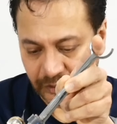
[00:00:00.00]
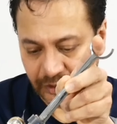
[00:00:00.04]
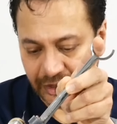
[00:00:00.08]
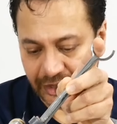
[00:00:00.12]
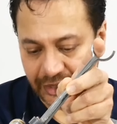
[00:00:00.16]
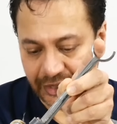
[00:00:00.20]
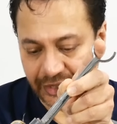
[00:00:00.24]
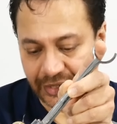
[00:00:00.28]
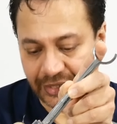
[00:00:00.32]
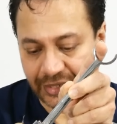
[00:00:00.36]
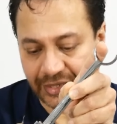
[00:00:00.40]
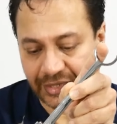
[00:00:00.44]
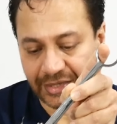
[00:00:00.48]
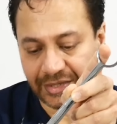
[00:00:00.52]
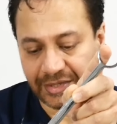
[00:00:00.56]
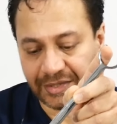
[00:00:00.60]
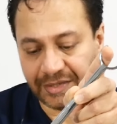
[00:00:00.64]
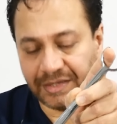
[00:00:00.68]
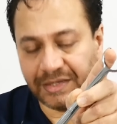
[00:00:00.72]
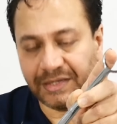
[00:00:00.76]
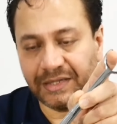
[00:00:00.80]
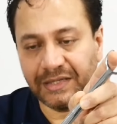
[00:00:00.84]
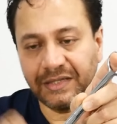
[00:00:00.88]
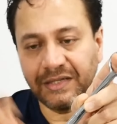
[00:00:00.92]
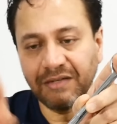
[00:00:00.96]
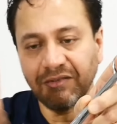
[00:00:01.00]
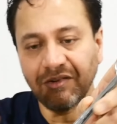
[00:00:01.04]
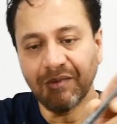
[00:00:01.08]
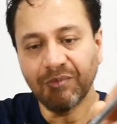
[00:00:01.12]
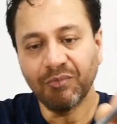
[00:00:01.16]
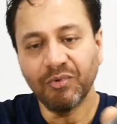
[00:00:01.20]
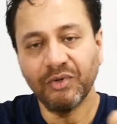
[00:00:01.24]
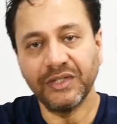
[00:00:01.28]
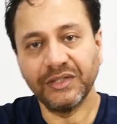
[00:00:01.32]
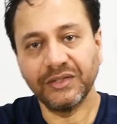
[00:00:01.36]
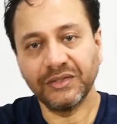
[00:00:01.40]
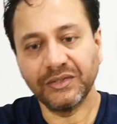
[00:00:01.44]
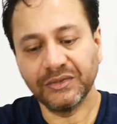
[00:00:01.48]
And now I'm
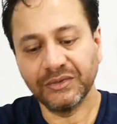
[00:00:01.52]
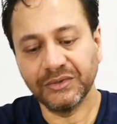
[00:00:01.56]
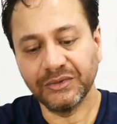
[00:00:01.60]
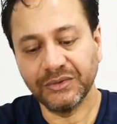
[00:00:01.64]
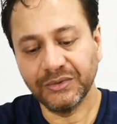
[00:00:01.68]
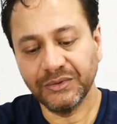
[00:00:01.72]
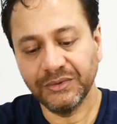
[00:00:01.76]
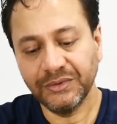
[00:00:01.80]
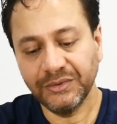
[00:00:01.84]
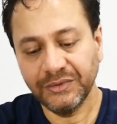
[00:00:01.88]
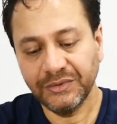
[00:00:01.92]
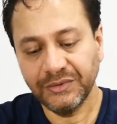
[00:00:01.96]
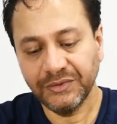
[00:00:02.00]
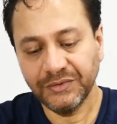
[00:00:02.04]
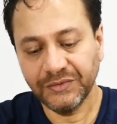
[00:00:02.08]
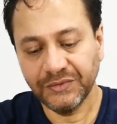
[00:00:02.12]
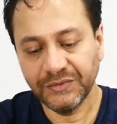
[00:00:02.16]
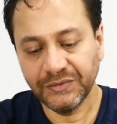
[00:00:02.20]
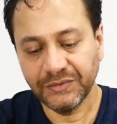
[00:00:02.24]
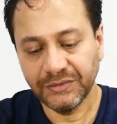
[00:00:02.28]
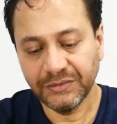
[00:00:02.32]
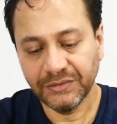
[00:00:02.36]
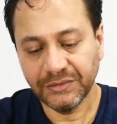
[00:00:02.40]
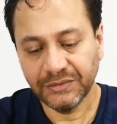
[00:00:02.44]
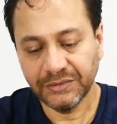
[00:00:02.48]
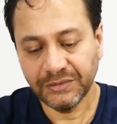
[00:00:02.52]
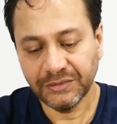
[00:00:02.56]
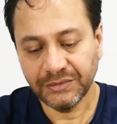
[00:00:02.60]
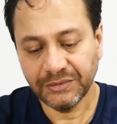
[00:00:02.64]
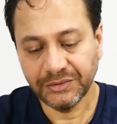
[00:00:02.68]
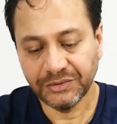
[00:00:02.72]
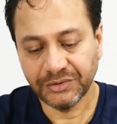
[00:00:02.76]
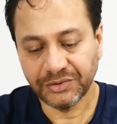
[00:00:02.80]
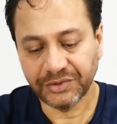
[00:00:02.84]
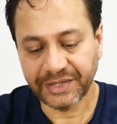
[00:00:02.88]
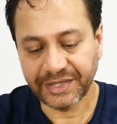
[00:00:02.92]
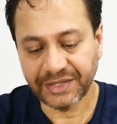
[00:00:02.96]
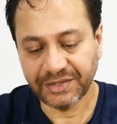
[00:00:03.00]
going to
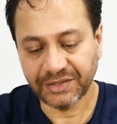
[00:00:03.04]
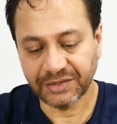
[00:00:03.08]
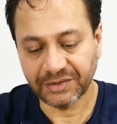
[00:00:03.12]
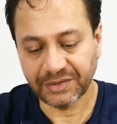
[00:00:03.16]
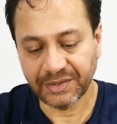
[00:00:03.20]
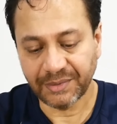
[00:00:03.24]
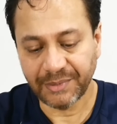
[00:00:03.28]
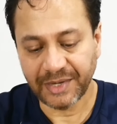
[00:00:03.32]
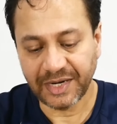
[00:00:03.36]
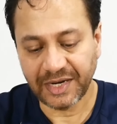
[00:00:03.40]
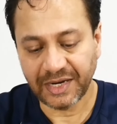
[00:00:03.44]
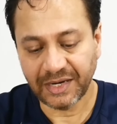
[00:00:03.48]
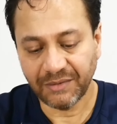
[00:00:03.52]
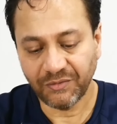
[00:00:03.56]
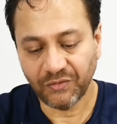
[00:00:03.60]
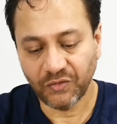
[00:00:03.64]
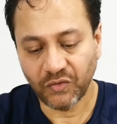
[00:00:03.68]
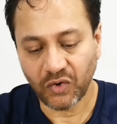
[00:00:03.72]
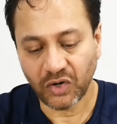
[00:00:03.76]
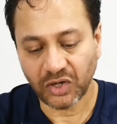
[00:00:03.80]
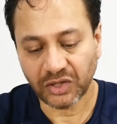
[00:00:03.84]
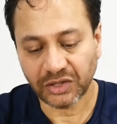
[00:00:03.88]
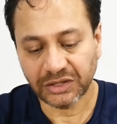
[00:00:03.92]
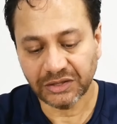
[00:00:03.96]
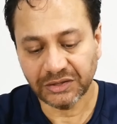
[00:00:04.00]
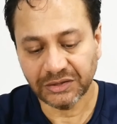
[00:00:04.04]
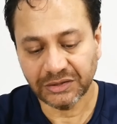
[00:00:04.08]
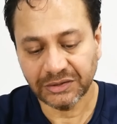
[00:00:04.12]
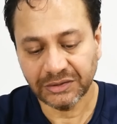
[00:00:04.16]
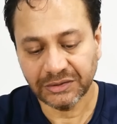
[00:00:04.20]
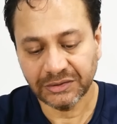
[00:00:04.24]
drain the remaining water.